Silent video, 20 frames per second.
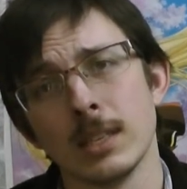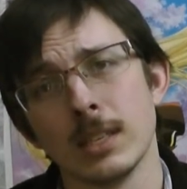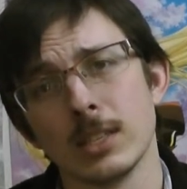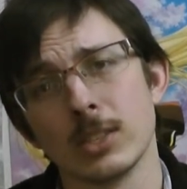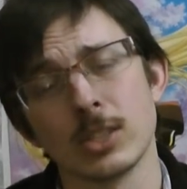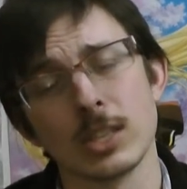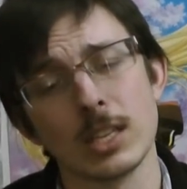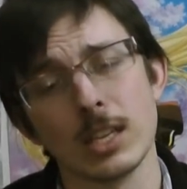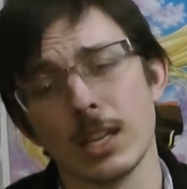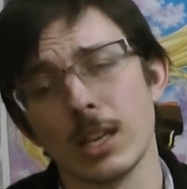
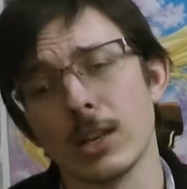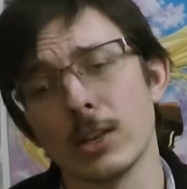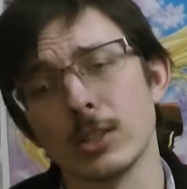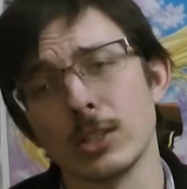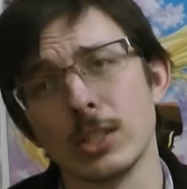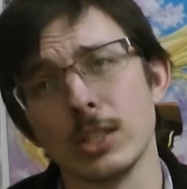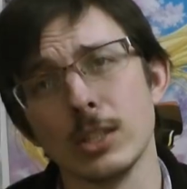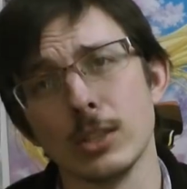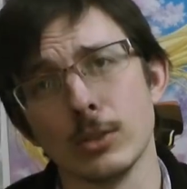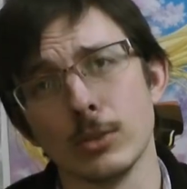Because I can
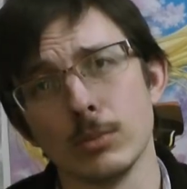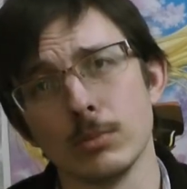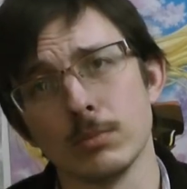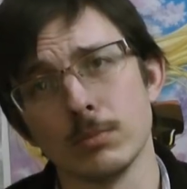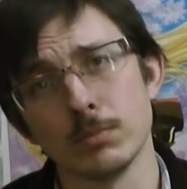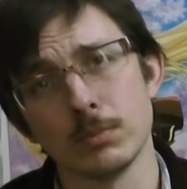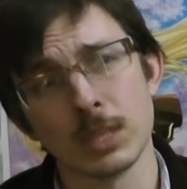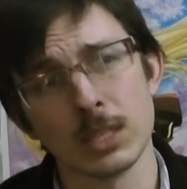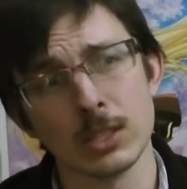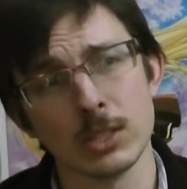guarantee you,
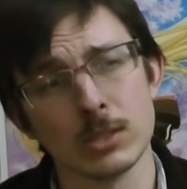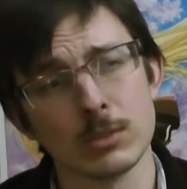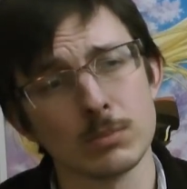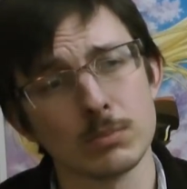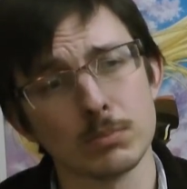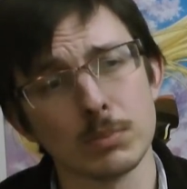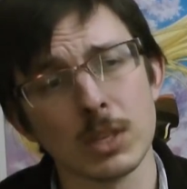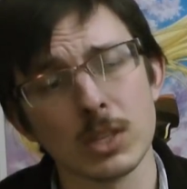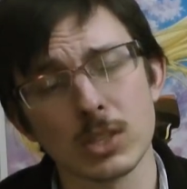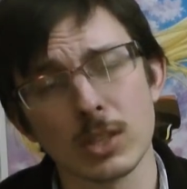at
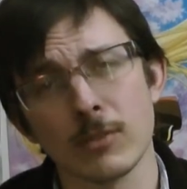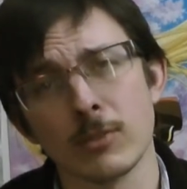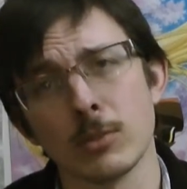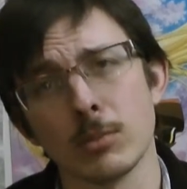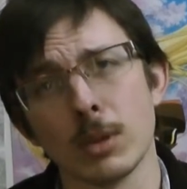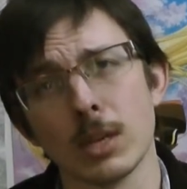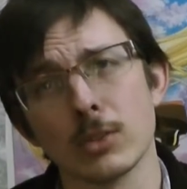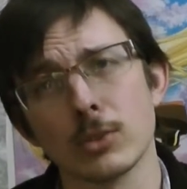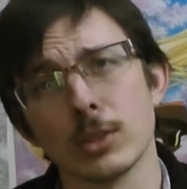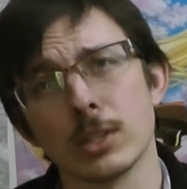least based off the
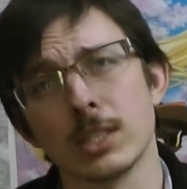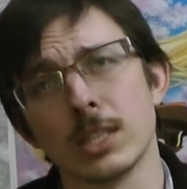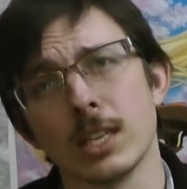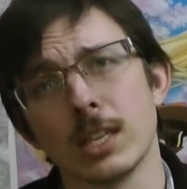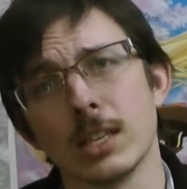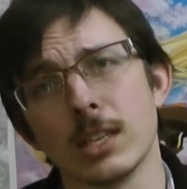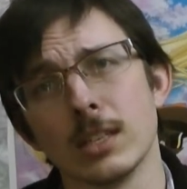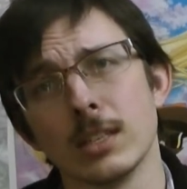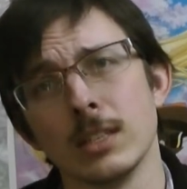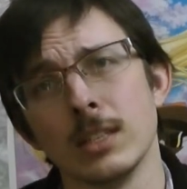metric
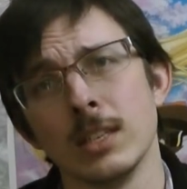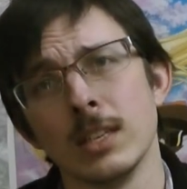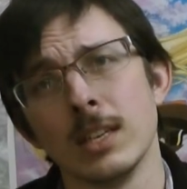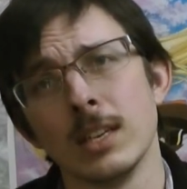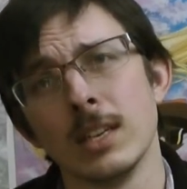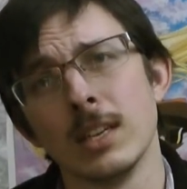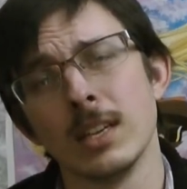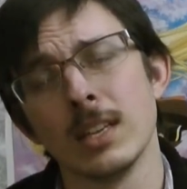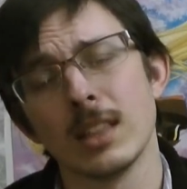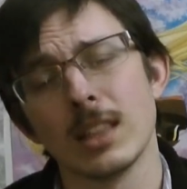data,
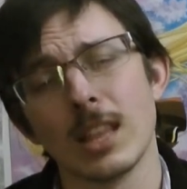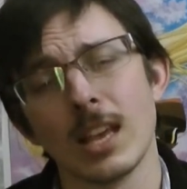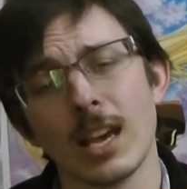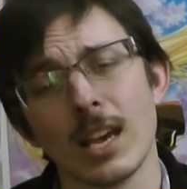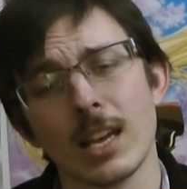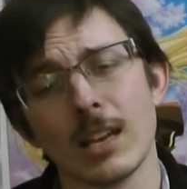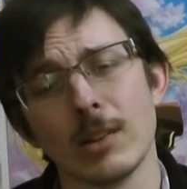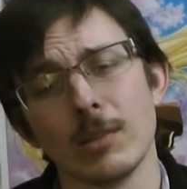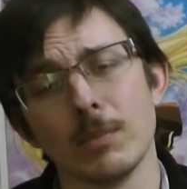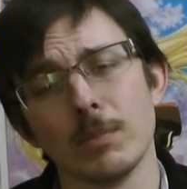
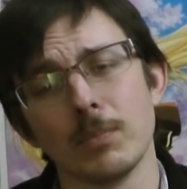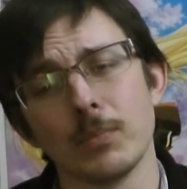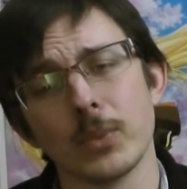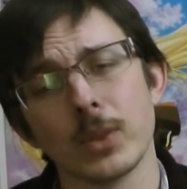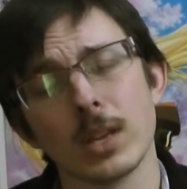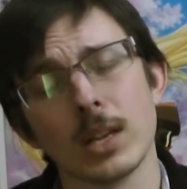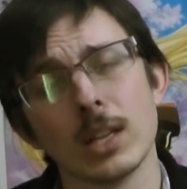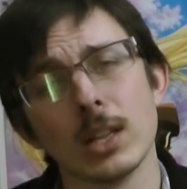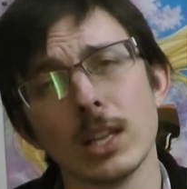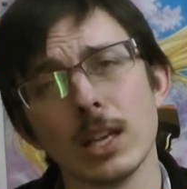that
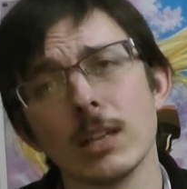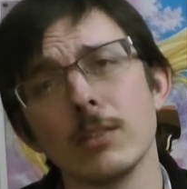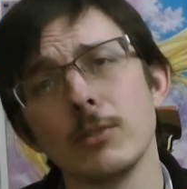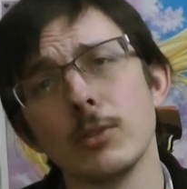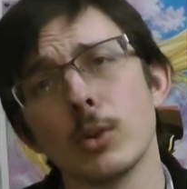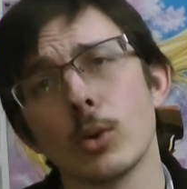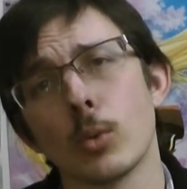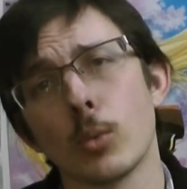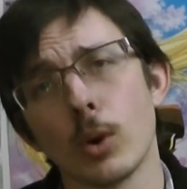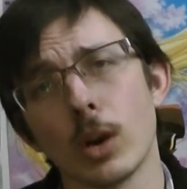a lot of
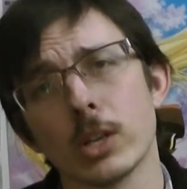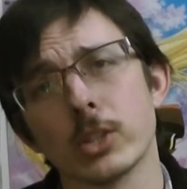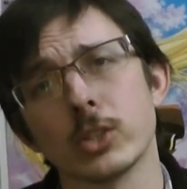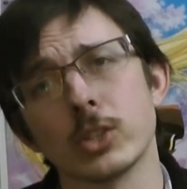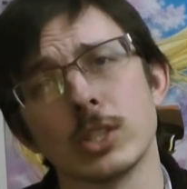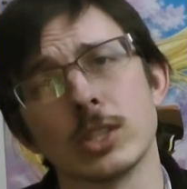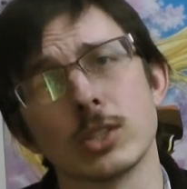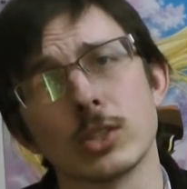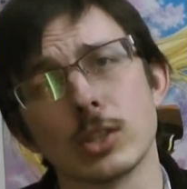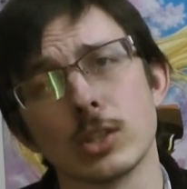you are
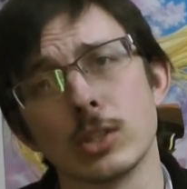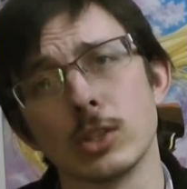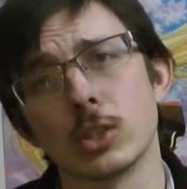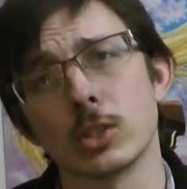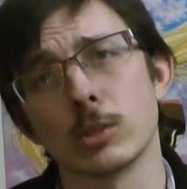watching this on your